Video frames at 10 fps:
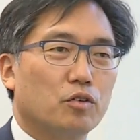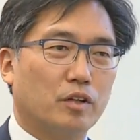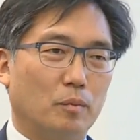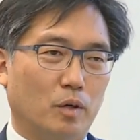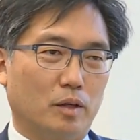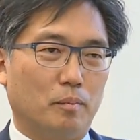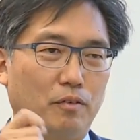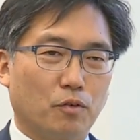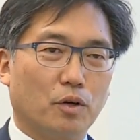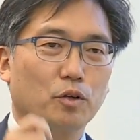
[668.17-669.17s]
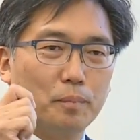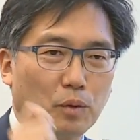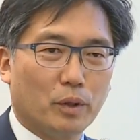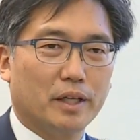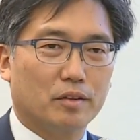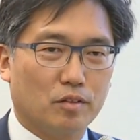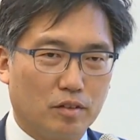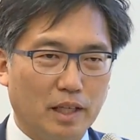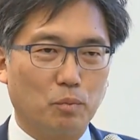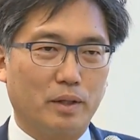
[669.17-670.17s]
someone before you'd be willing to
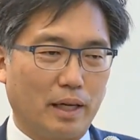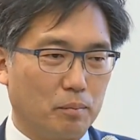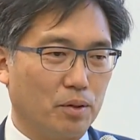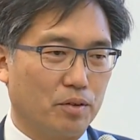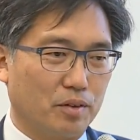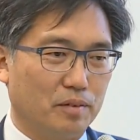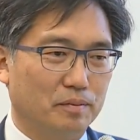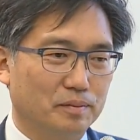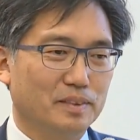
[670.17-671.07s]
sleep with that person?